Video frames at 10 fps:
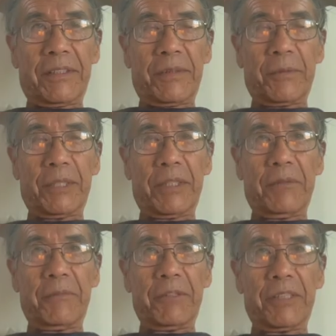We
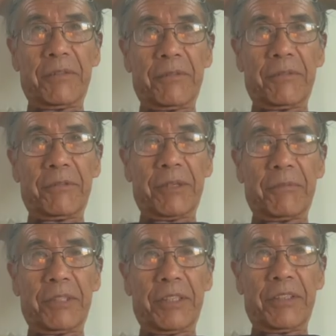live with the way of
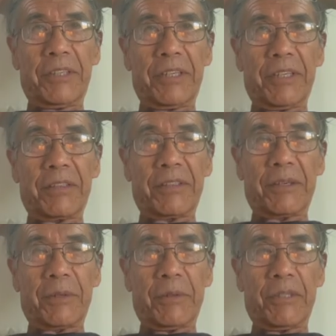nature as the
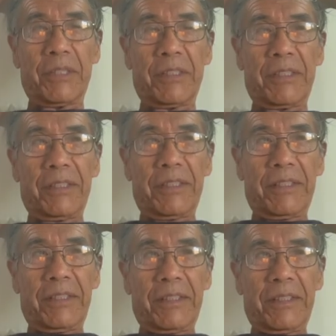core.
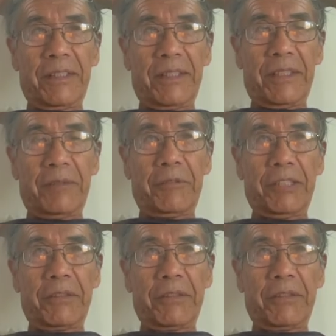And if we are